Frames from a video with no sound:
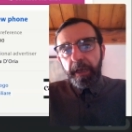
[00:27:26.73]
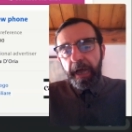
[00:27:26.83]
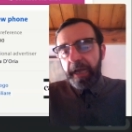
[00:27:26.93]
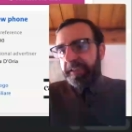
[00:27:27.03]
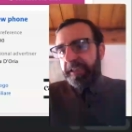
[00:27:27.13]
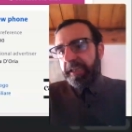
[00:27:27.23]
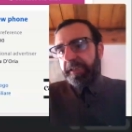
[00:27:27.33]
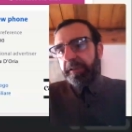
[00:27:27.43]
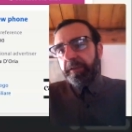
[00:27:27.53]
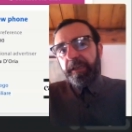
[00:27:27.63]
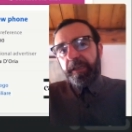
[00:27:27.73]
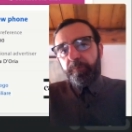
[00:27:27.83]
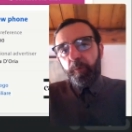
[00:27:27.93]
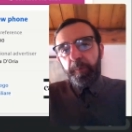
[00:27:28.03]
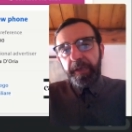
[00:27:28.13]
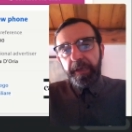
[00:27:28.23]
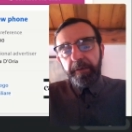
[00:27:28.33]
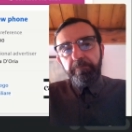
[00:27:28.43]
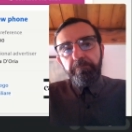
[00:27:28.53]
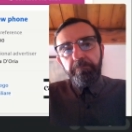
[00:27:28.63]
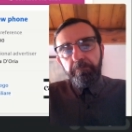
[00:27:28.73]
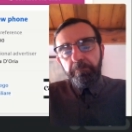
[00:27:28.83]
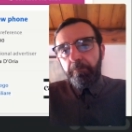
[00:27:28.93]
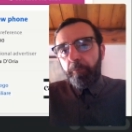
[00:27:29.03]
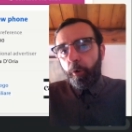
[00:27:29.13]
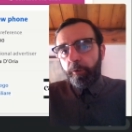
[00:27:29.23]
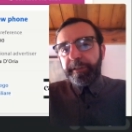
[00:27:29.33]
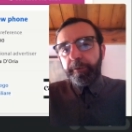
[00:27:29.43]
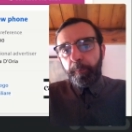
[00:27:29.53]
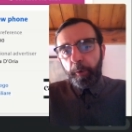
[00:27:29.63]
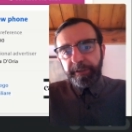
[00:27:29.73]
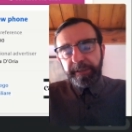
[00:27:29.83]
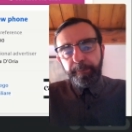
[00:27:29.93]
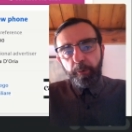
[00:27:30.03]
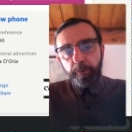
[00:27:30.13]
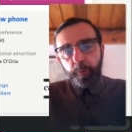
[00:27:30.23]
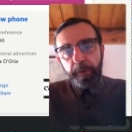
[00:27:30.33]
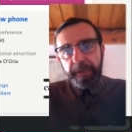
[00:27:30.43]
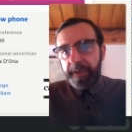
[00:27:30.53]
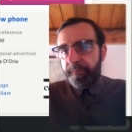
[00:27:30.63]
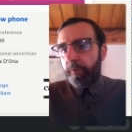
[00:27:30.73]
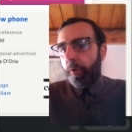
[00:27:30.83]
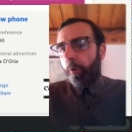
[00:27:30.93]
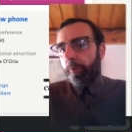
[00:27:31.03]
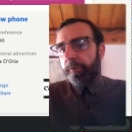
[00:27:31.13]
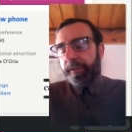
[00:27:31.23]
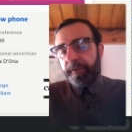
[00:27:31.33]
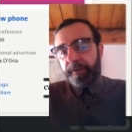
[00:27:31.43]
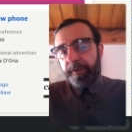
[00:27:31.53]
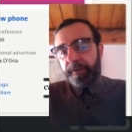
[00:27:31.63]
I think it will be also possible to live all the year